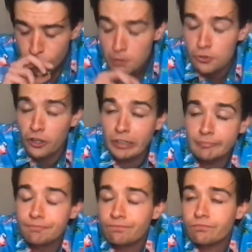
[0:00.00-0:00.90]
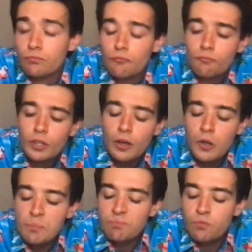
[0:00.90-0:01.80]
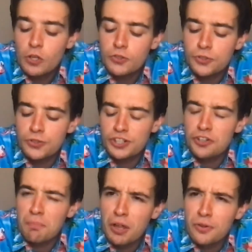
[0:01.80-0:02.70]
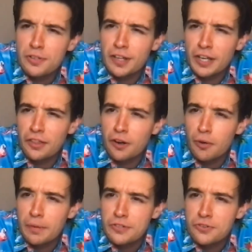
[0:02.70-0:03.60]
Sorry. So you said your mother is like a therapist?